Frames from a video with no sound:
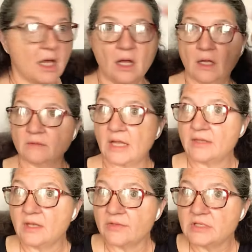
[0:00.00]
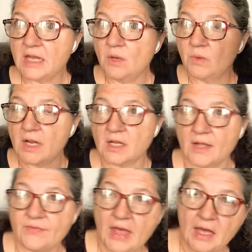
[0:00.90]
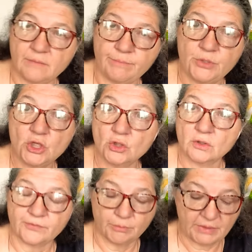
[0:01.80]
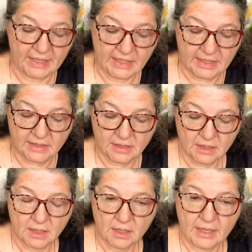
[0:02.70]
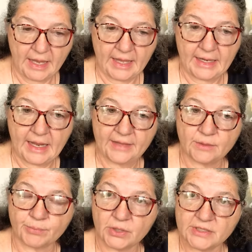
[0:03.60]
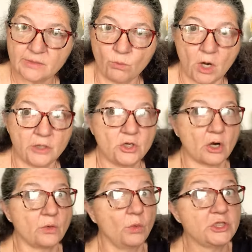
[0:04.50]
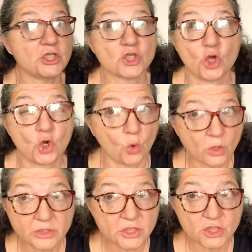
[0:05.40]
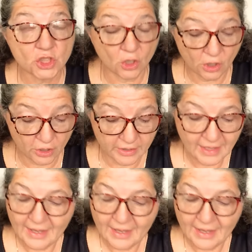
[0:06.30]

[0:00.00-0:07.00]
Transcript: Like the other day when I got that beautiful blanket and it had the prism yarn, which is gorgeous yarn,